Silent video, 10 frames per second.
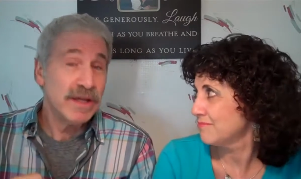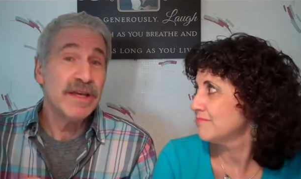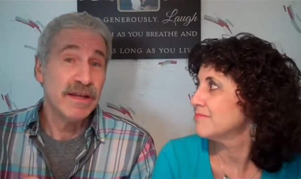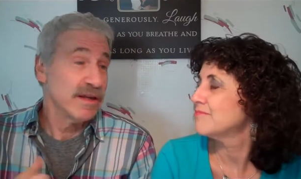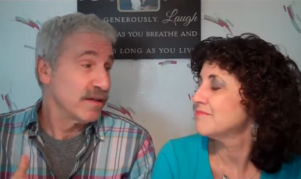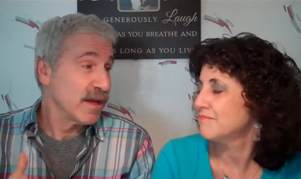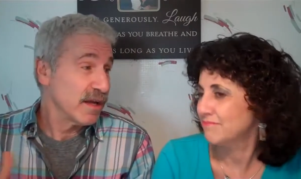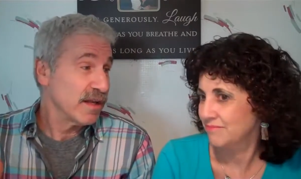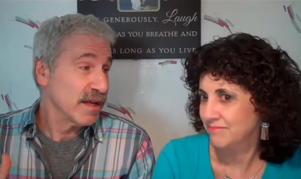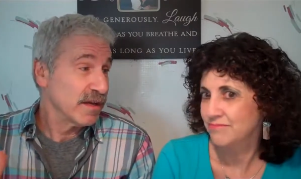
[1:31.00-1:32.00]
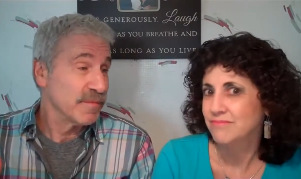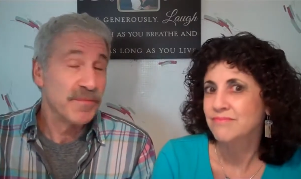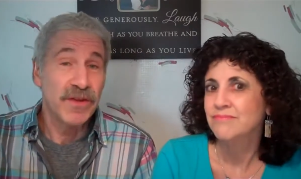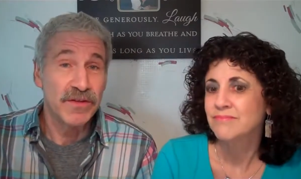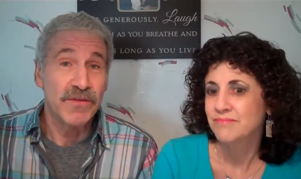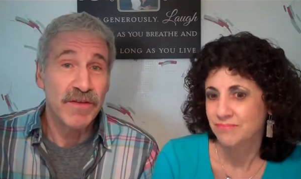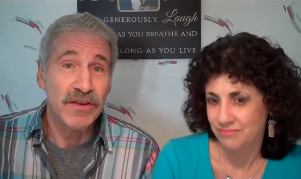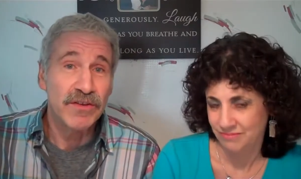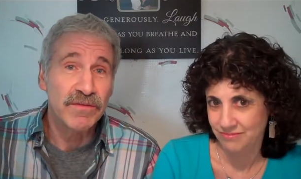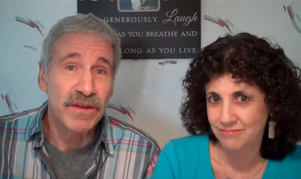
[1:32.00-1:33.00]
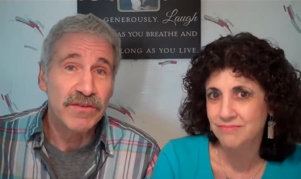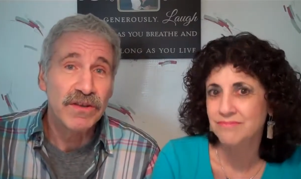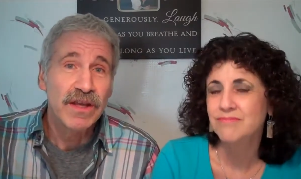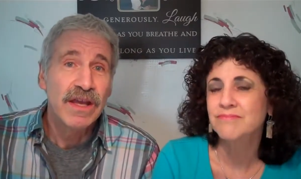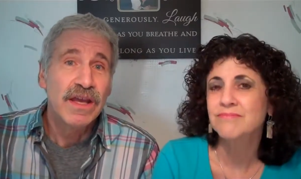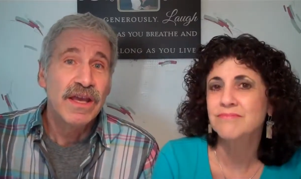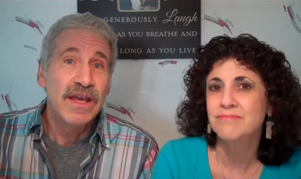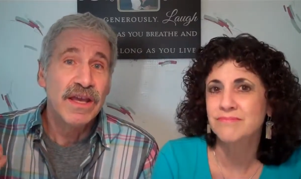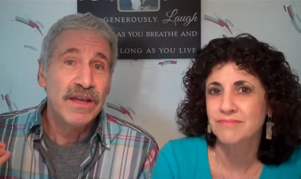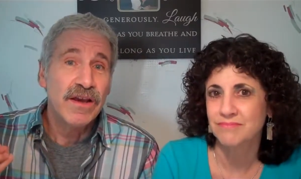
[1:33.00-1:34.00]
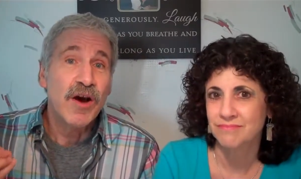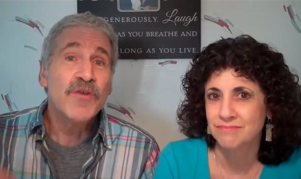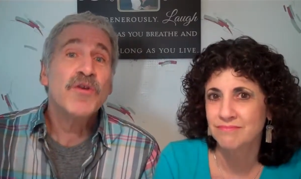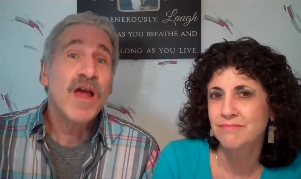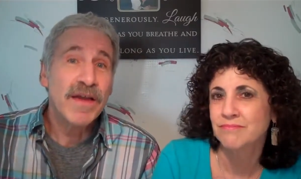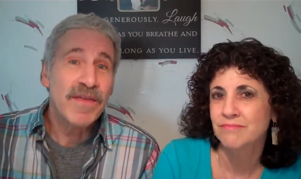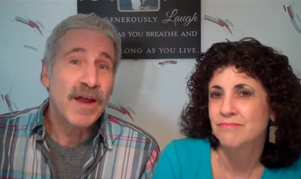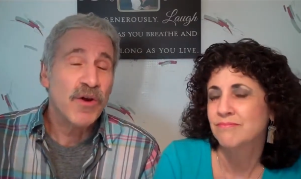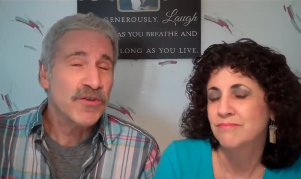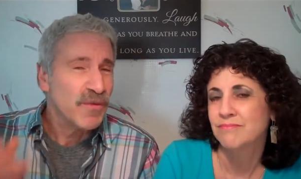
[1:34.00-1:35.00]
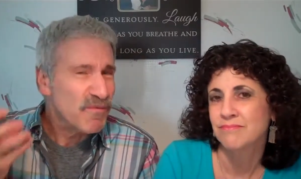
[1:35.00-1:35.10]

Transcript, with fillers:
Speaker 1: in, and kind of like a, the defensiveness, it, underlying that are some